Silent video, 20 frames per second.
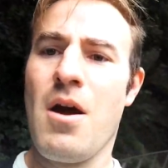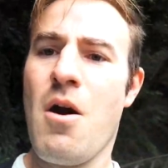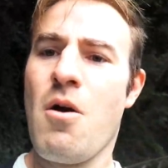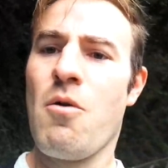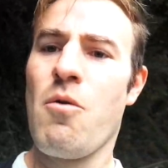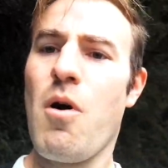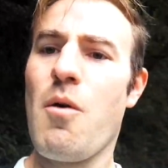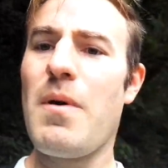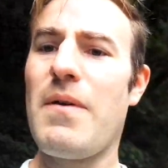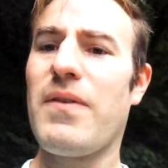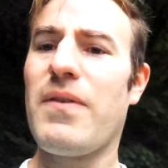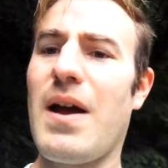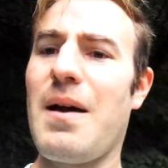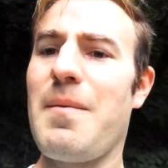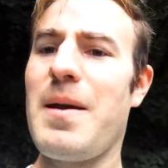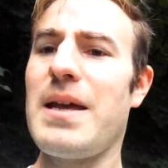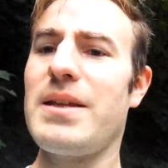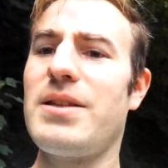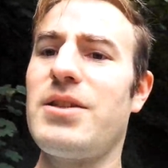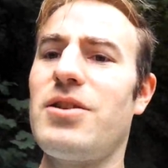What we've come
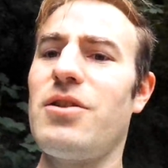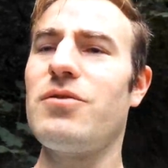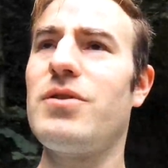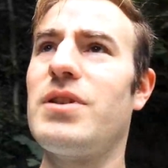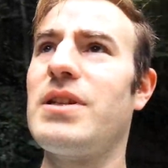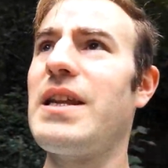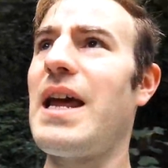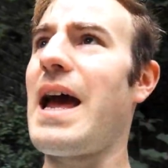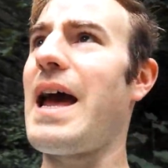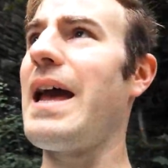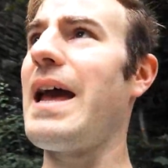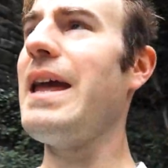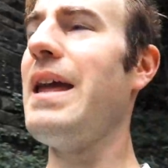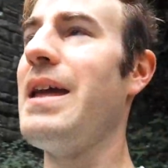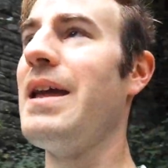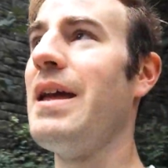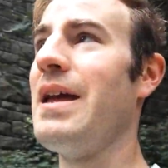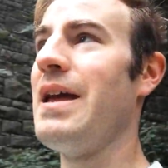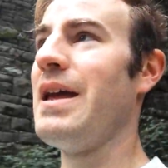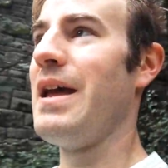here to do today
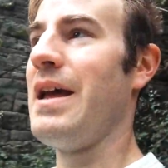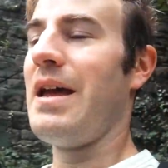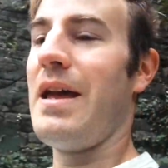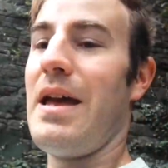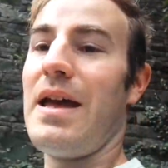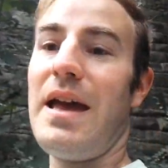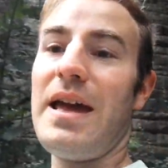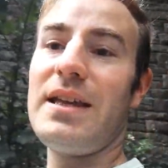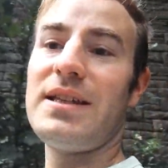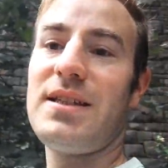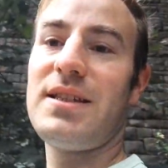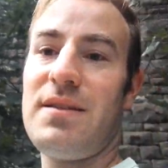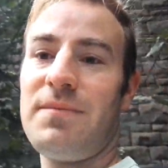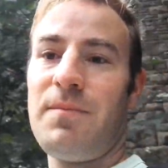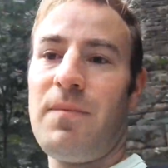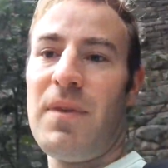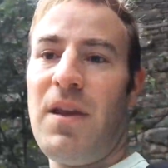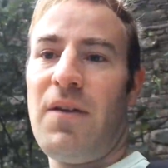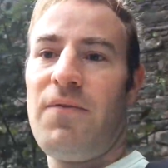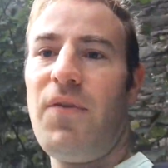is
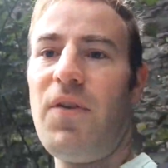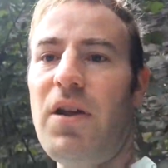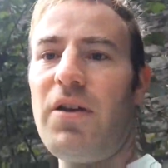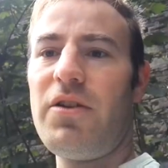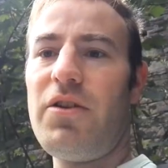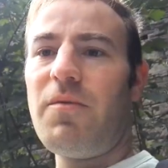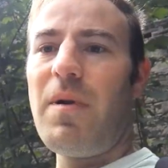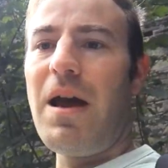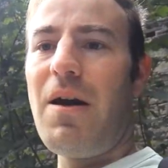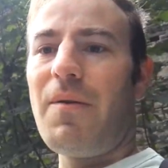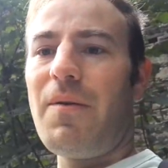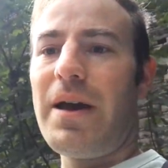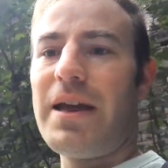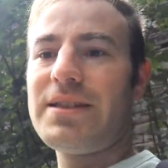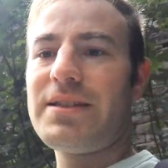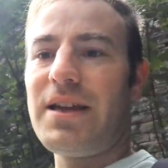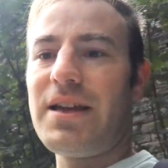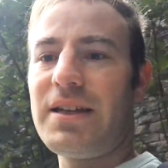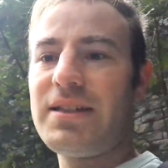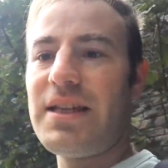follow the railway as
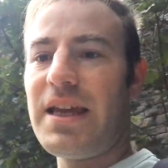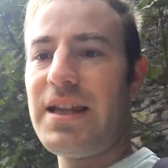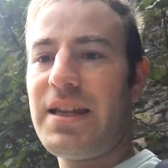I said.